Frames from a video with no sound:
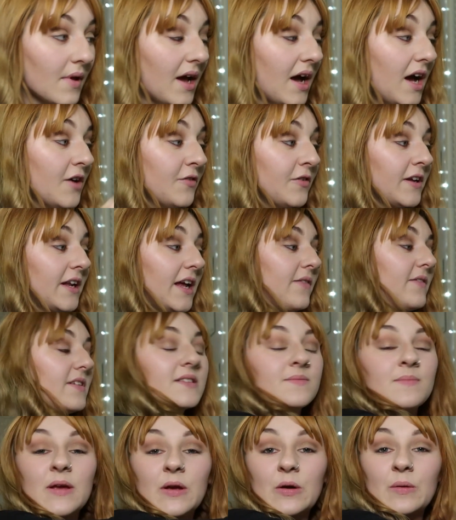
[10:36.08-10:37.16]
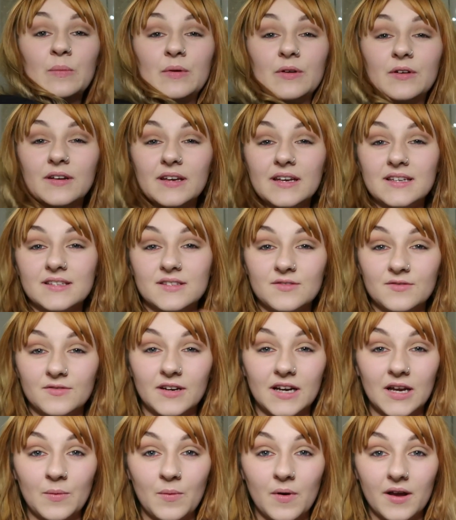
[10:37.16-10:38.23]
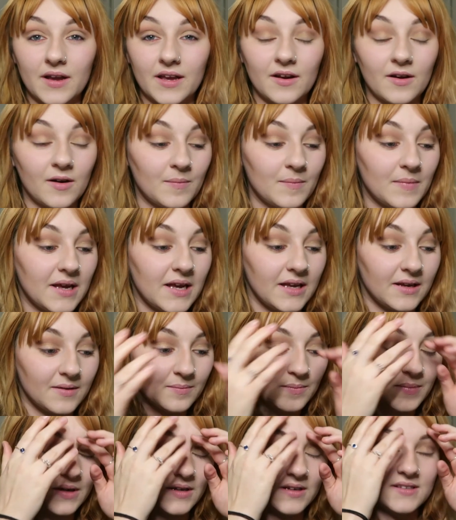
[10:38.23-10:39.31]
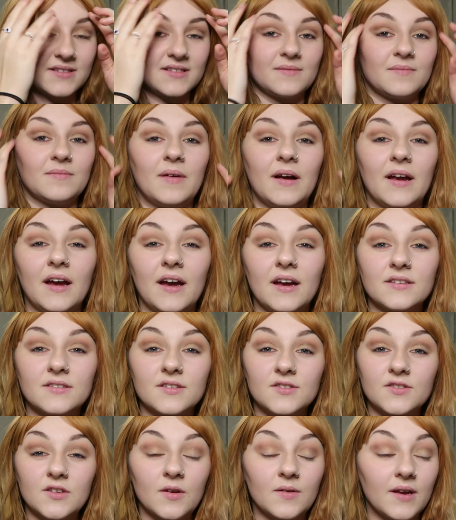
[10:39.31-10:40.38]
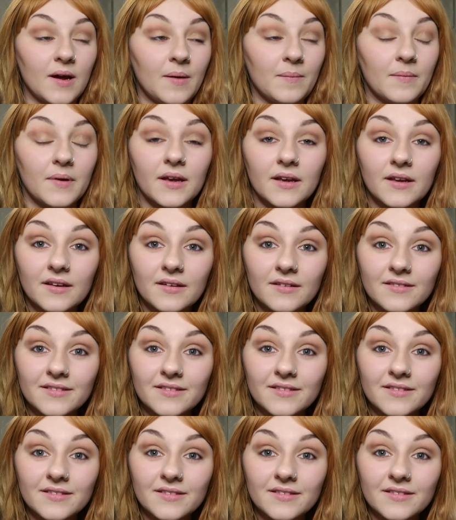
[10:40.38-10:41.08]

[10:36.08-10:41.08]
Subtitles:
I feel like this makeup look isn't really working on me because my eyes are so damn big.